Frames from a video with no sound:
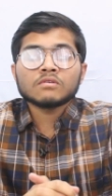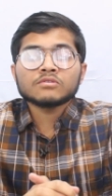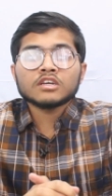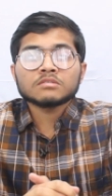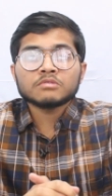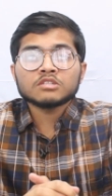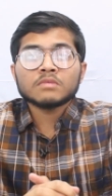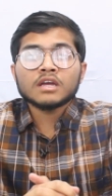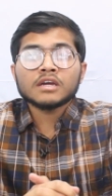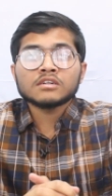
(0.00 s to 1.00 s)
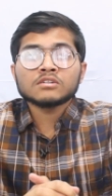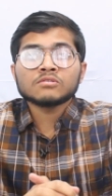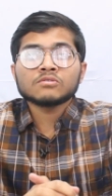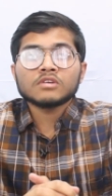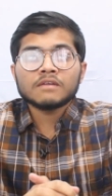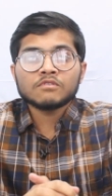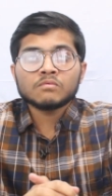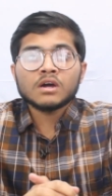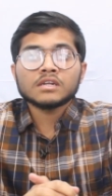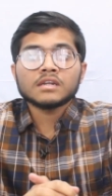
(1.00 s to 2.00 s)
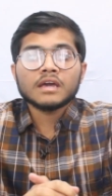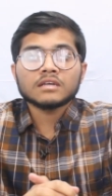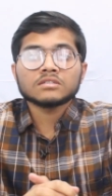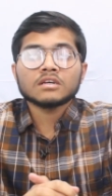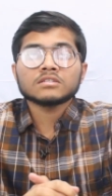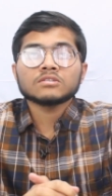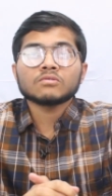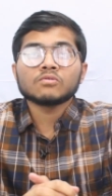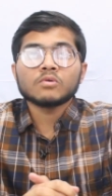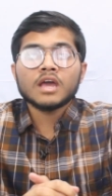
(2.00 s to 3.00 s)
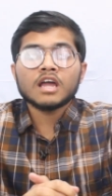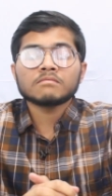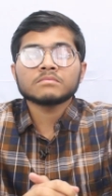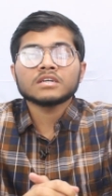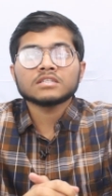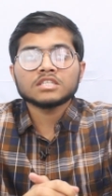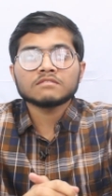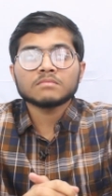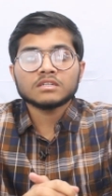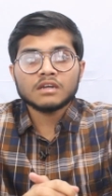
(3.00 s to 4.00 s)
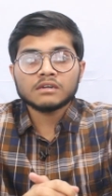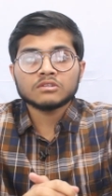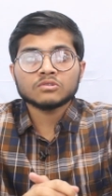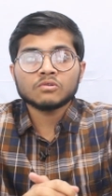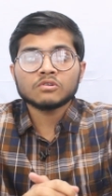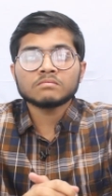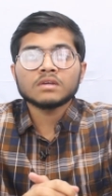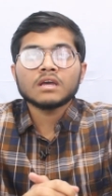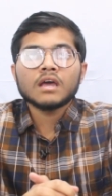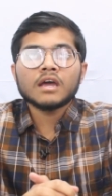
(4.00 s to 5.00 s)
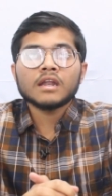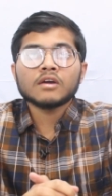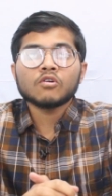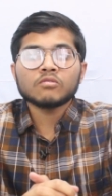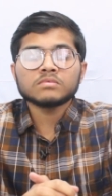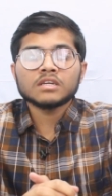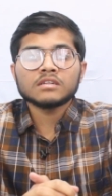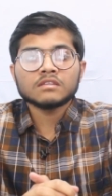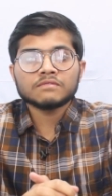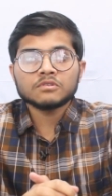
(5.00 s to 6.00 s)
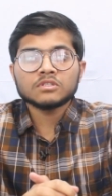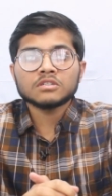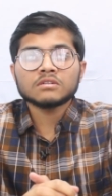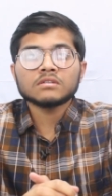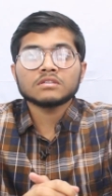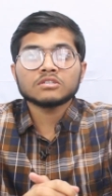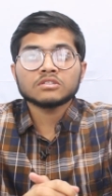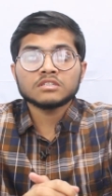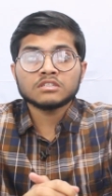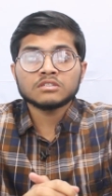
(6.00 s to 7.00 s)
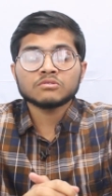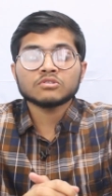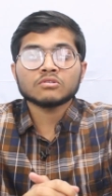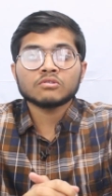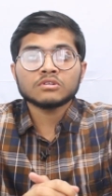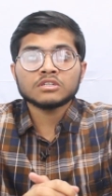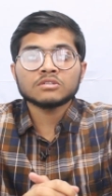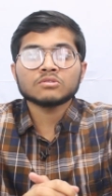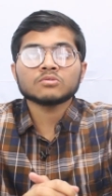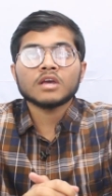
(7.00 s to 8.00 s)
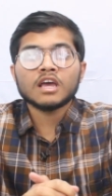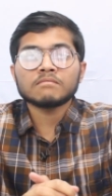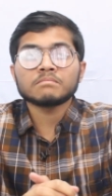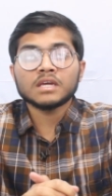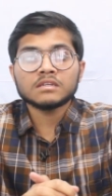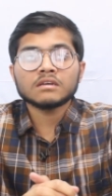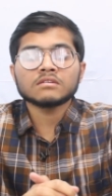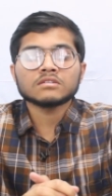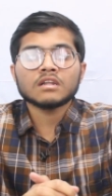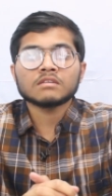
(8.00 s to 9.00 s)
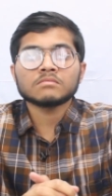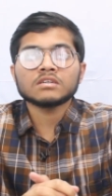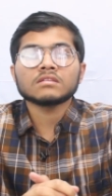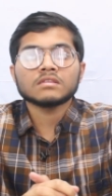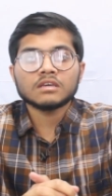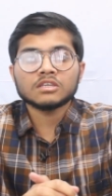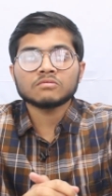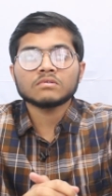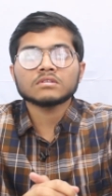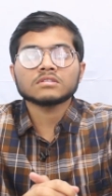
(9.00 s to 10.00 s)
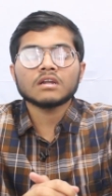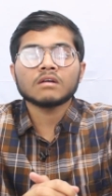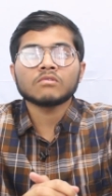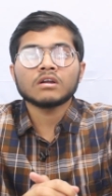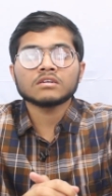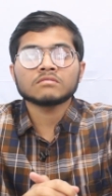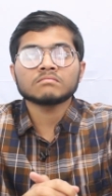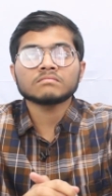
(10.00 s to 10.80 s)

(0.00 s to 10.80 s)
want to express my gratitude to everyone in Hexas who helped me achieve my target score and I hope that in the future this institution continues to help many others like me. Thank you. Assalamu alaikum.